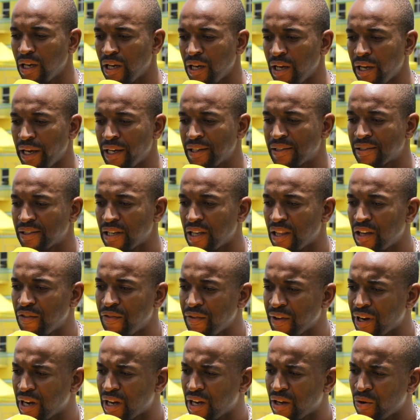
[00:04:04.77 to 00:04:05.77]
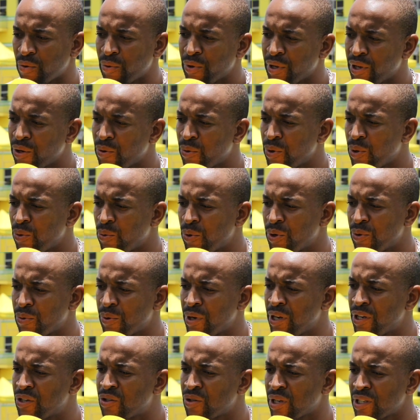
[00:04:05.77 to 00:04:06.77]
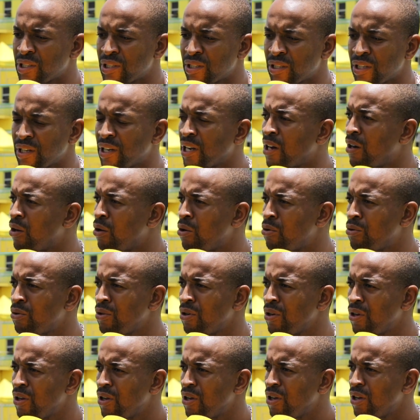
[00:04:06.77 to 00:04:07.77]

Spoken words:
as South Africa, we really trust in our own.